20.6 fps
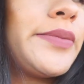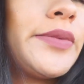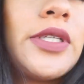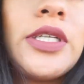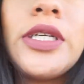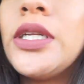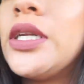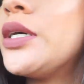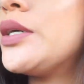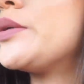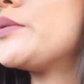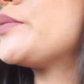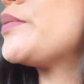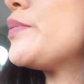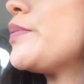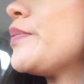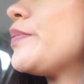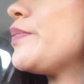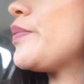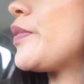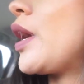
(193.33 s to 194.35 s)
you know,
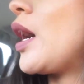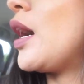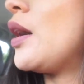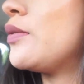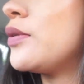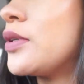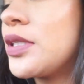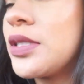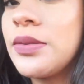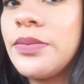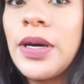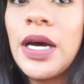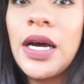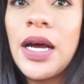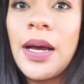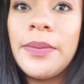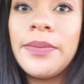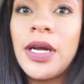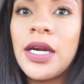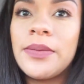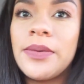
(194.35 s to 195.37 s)
I'm
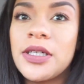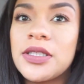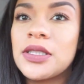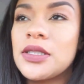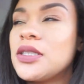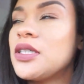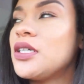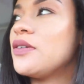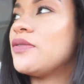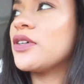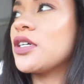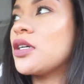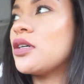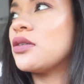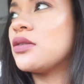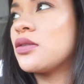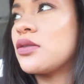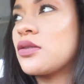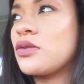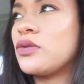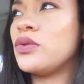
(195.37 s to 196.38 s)
not about to leave and go
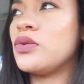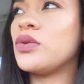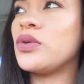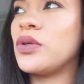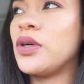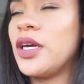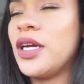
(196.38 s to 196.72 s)
to school